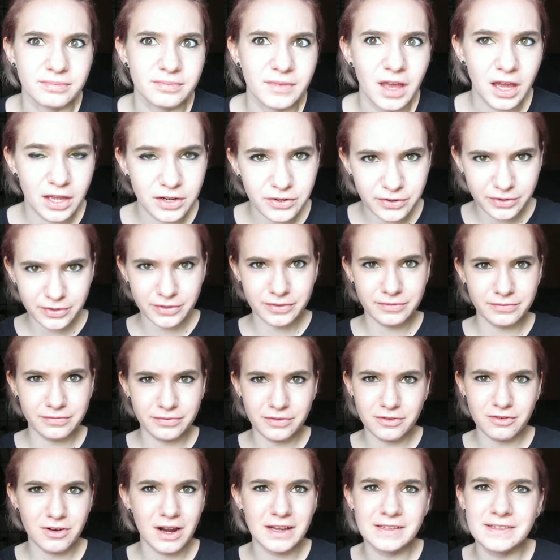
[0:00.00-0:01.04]
Under
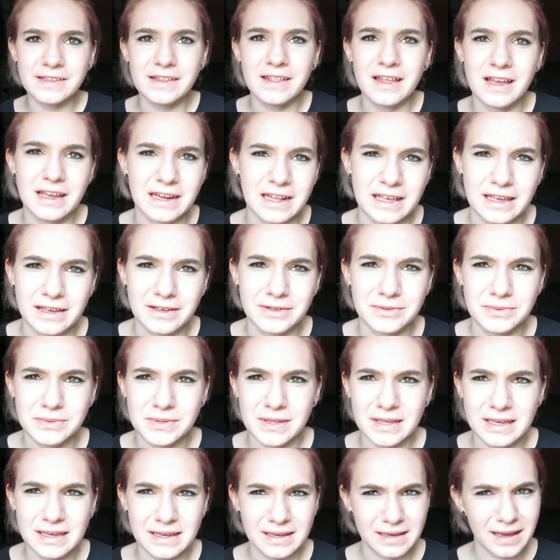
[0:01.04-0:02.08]
fluorescent lighting, it was
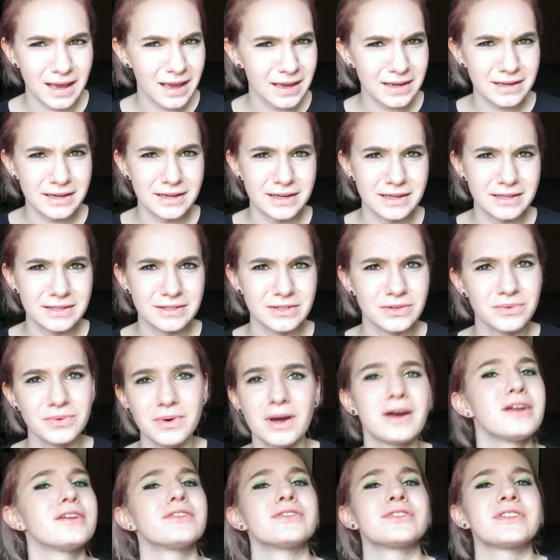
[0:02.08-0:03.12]
like, I don't
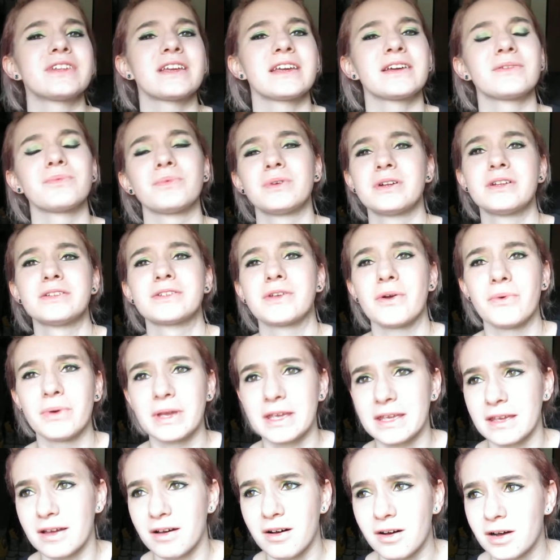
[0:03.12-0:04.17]
understand what is
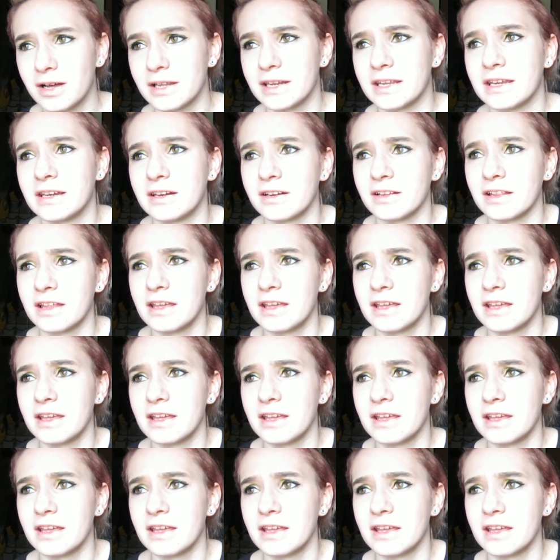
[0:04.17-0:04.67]
going on here.